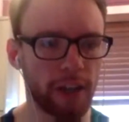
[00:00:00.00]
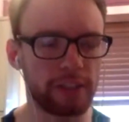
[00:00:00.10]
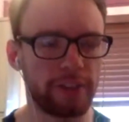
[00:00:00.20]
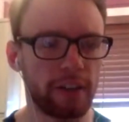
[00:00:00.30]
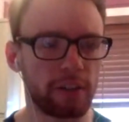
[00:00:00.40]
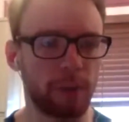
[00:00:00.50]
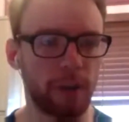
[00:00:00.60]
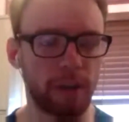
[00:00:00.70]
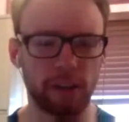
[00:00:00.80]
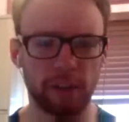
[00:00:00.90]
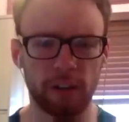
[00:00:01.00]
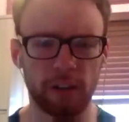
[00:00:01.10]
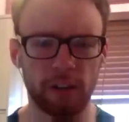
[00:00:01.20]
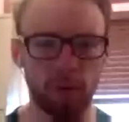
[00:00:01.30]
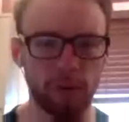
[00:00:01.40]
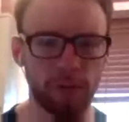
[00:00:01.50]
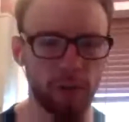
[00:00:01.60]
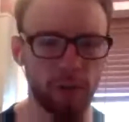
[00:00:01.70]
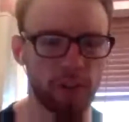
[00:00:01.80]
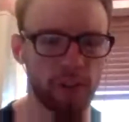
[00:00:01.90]
his fitness back. He had like a problem with a few
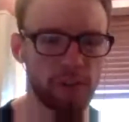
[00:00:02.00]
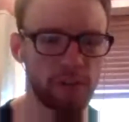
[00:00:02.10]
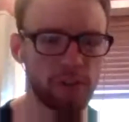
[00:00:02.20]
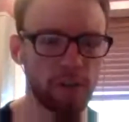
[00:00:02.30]
injuries and stuff